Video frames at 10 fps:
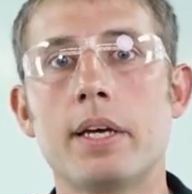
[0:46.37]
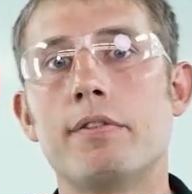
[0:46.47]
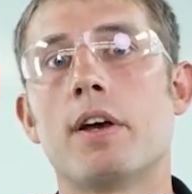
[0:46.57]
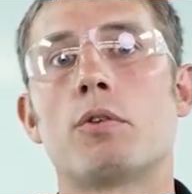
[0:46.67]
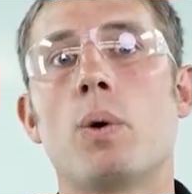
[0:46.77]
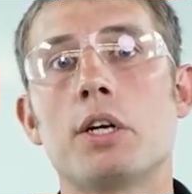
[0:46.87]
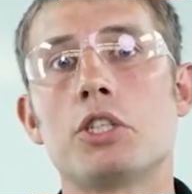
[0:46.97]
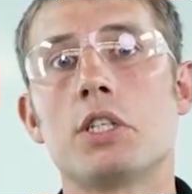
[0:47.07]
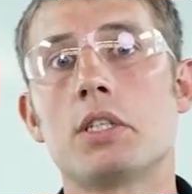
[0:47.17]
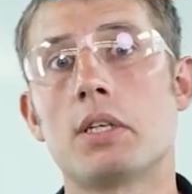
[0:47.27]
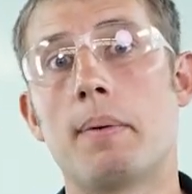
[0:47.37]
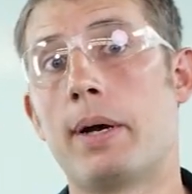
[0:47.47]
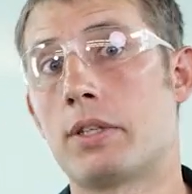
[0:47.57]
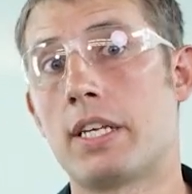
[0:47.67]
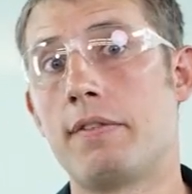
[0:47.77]
If you have questions
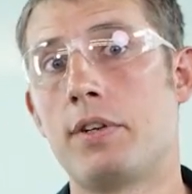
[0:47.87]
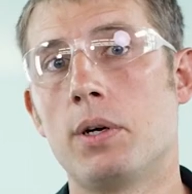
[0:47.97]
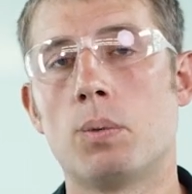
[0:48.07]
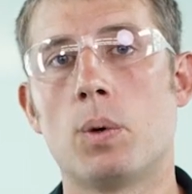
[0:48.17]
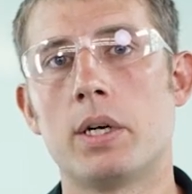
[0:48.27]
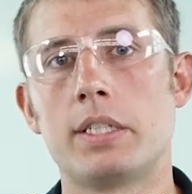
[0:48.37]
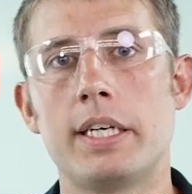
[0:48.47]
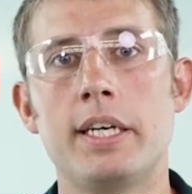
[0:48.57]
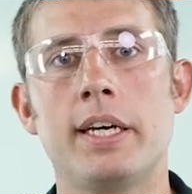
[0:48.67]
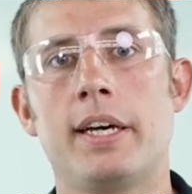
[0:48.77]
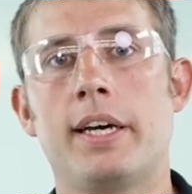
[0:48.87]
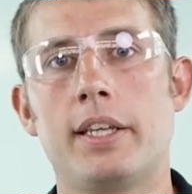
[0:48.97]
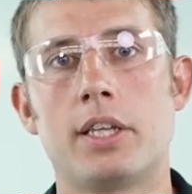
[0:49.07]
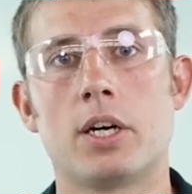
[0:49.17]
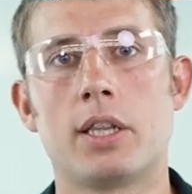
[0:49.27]
about safety or warranty,
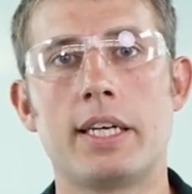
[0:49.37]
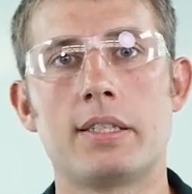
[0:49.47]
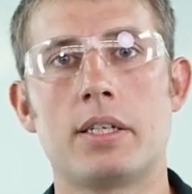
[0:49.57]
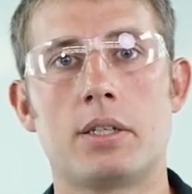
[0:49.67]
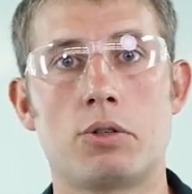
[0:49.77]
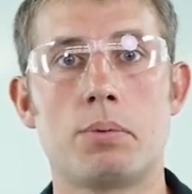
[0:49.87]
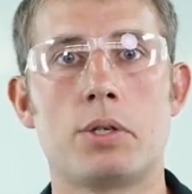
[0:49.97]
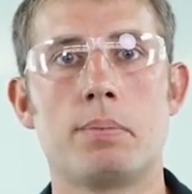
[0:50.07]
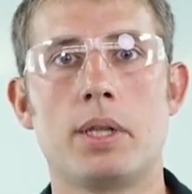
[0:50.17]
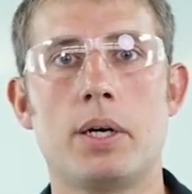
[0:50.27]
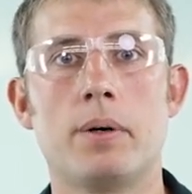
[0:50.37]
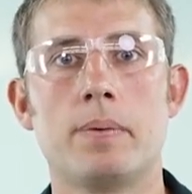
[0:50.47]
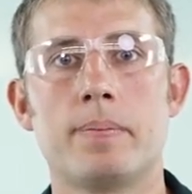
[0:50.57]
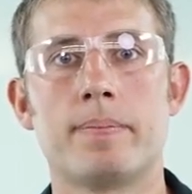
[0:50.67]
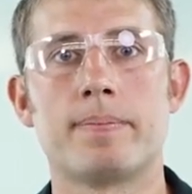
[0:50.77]
there are links in the description below.
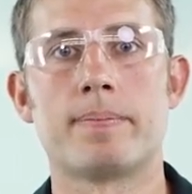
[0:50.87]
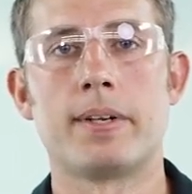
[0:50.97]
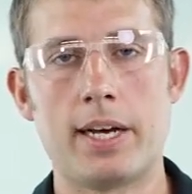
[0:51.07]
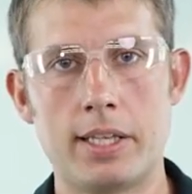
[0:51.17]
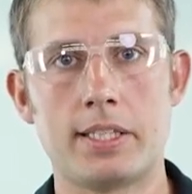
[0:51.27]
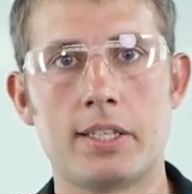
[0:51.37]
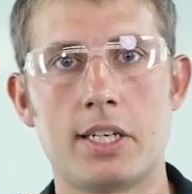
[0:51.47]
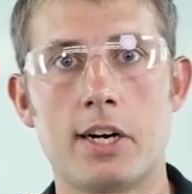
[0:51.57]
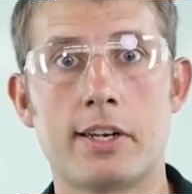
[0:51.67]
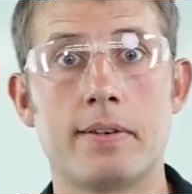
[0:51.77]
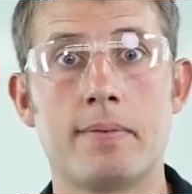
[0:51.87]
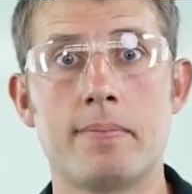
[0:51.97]
Now let's get started.